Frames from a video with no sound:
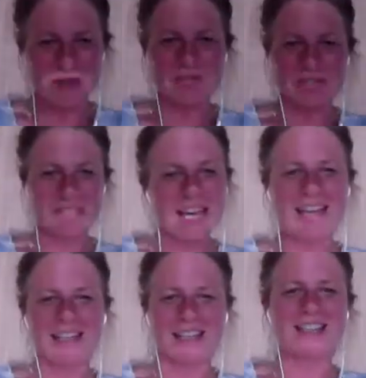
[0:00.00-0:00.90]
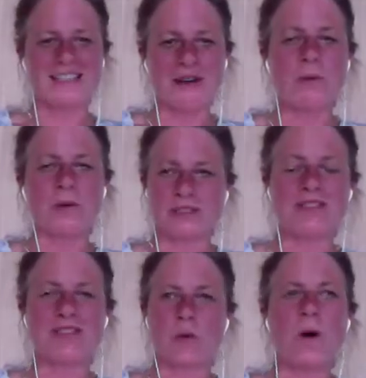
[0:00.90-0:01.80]
you're saying is there
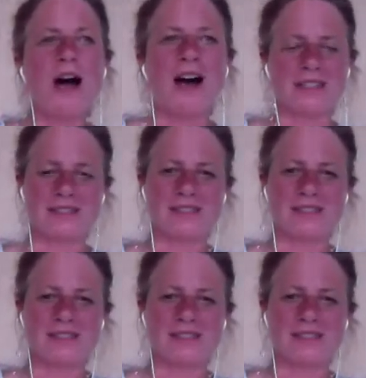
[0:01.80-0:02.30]
wasn't the words.